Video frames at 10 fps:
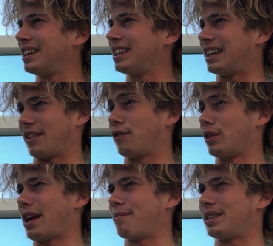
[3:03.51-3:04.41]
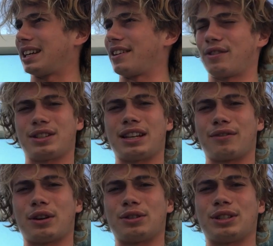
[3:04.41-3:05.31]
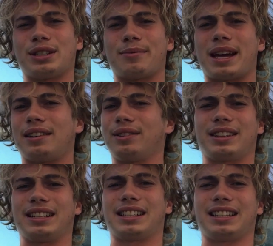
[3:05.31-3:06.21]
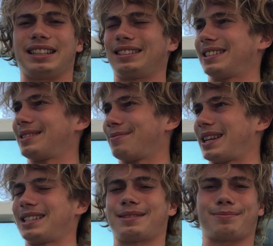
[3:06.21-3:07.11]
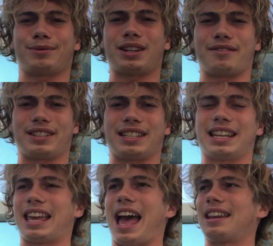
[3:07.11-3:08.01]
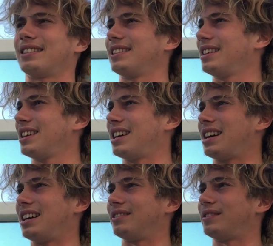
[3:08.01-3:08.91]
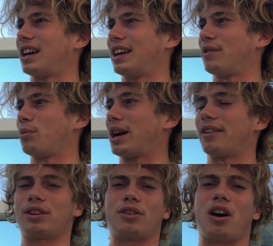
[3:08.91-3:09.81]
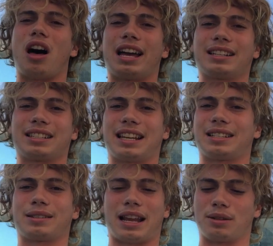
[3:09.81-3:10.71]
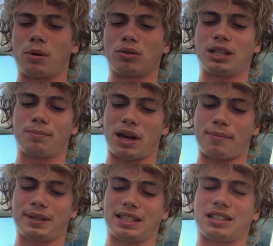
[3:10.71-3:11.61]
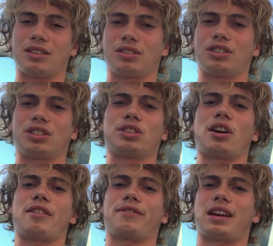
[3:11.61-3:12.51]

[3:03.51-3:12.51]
Like for them, like if you're self-conscious about it looking silly, it's kind of a sick hat. I even wear it on hikes. It's multi-purpose. It's not just surf.